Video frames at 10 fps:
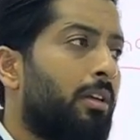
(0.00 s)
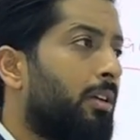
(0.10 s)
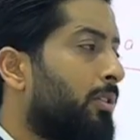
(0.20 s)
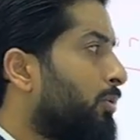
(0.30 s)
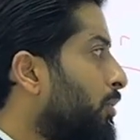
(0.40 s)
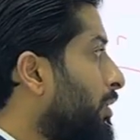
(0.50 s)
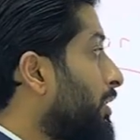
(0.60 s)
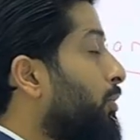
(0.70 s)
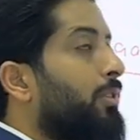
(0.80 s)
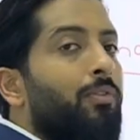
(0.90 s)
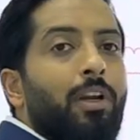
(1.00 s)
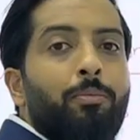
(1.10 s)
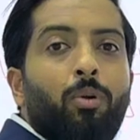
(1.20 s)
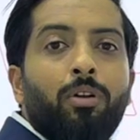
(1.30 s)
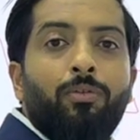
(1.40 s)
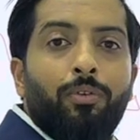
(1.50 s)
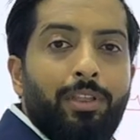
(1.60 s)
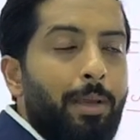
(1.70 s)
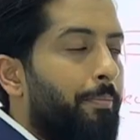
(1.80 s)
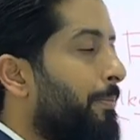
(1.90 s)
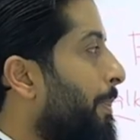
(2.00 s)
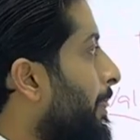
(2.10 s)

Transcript: so this was a great product for them